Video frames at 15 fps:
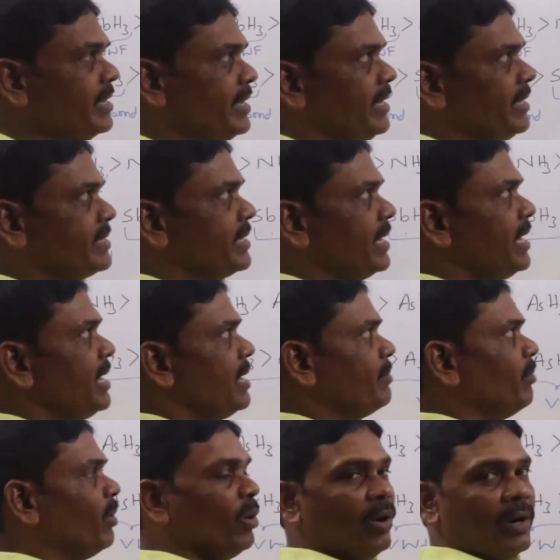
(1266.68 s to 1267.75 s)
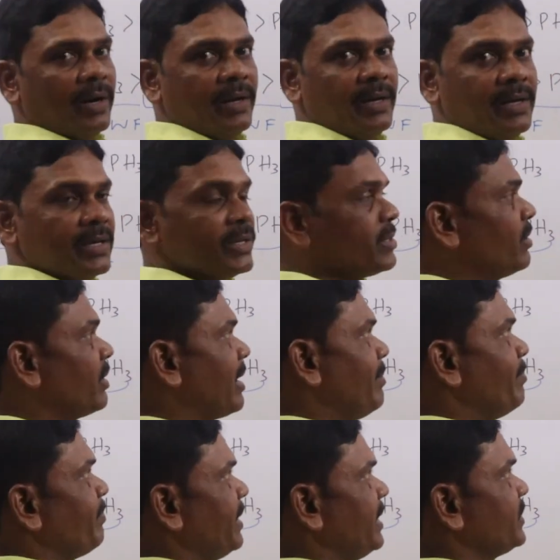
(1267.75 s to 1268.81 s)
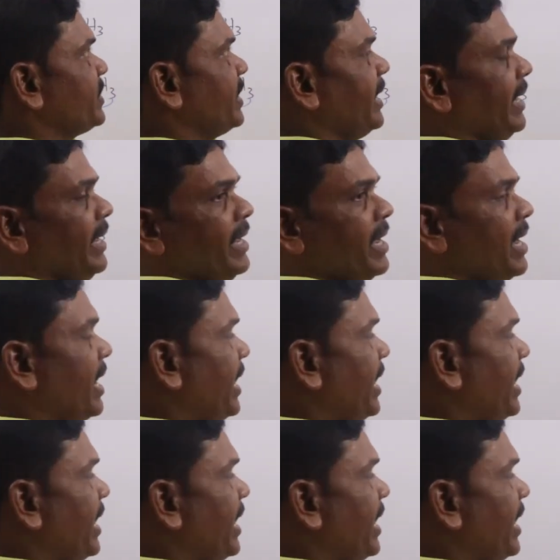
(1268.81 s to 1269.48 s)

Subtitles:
is more, so compulsory